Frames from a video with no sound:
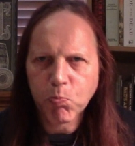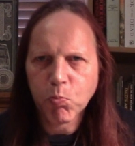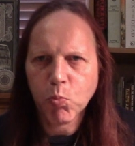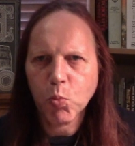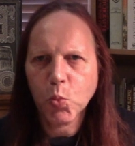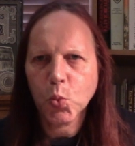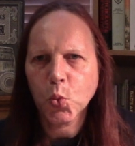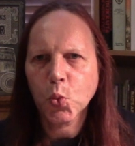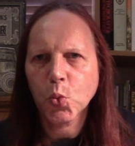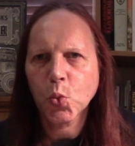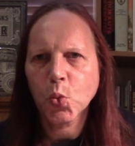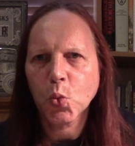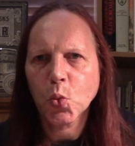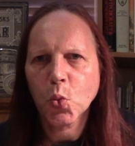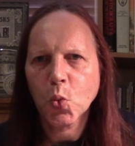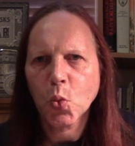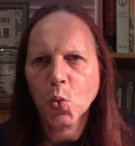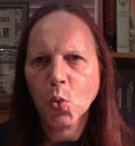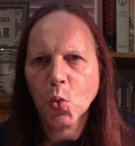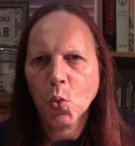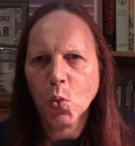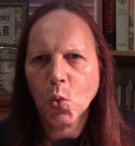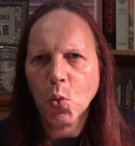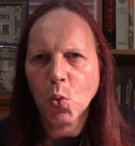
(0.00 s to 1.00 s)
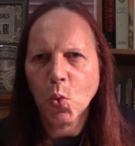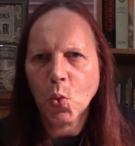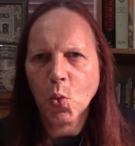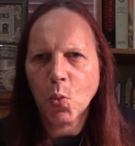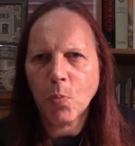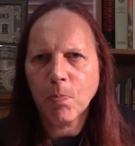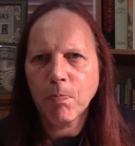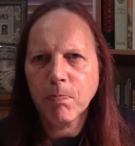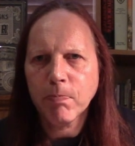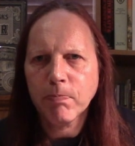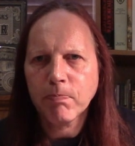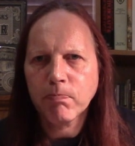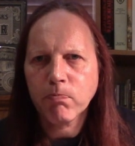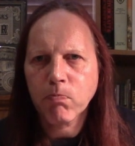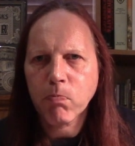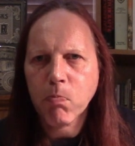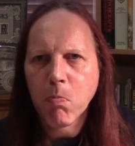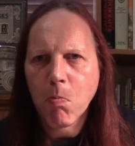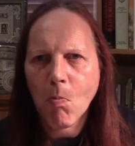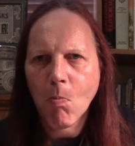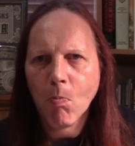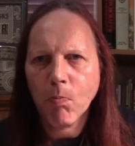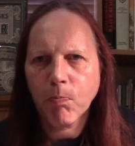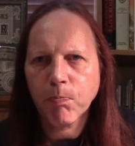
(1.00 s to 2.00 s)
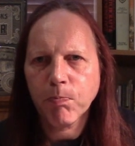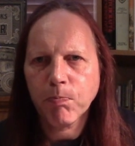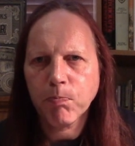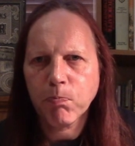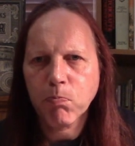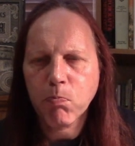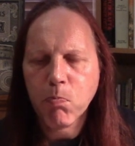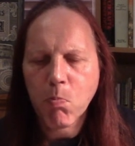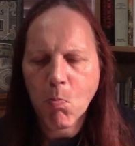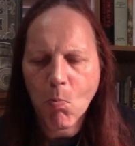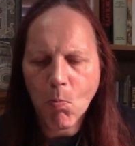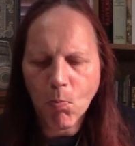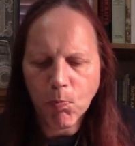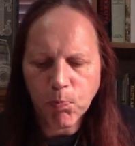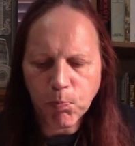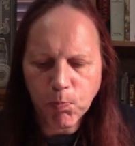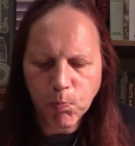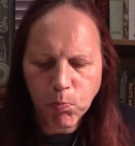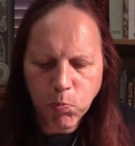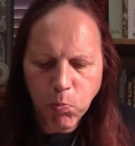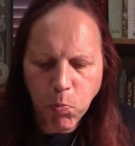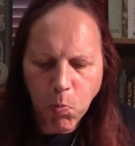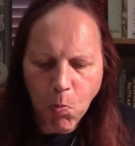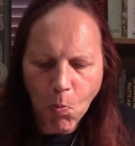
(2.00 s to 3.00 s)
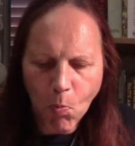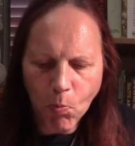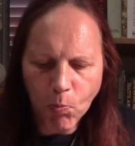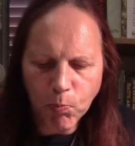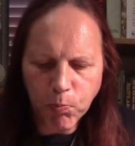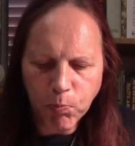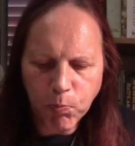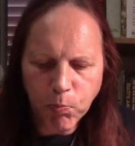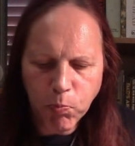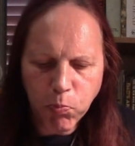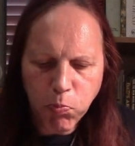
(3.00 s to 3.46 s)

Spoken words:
No one is speaking in this clip.